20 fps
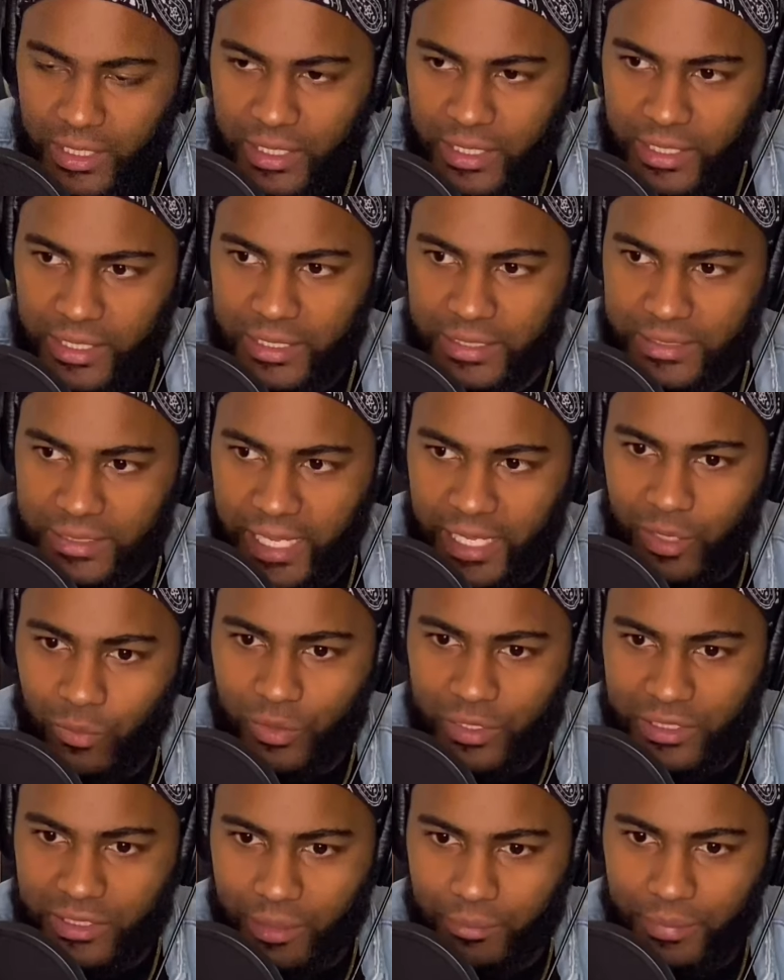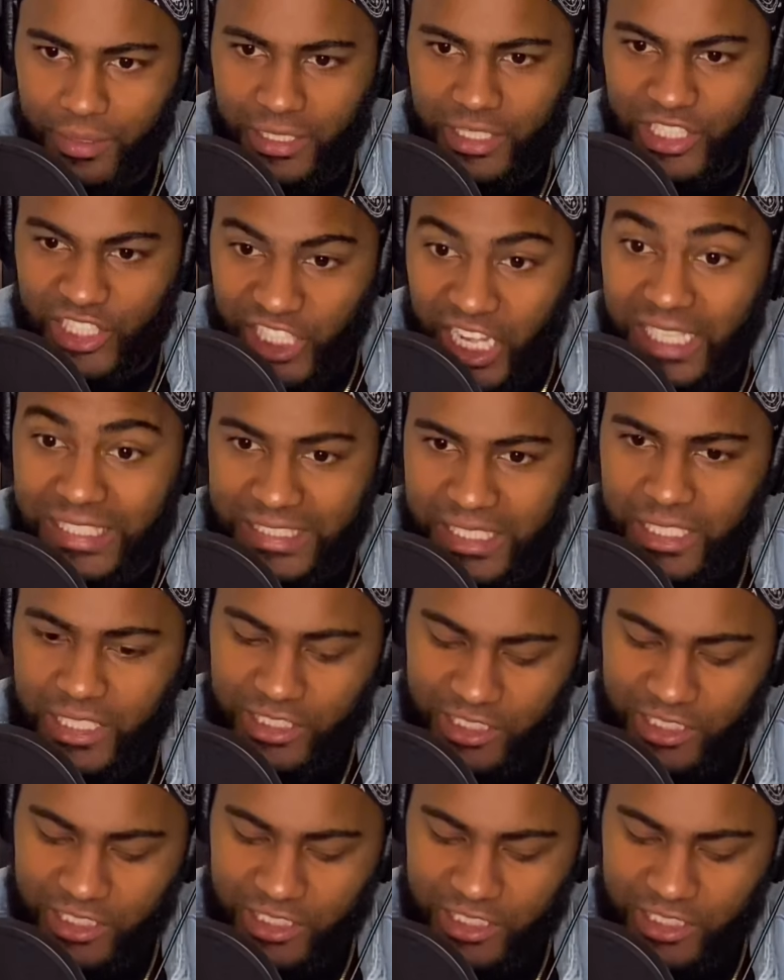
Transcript: is like when somebody does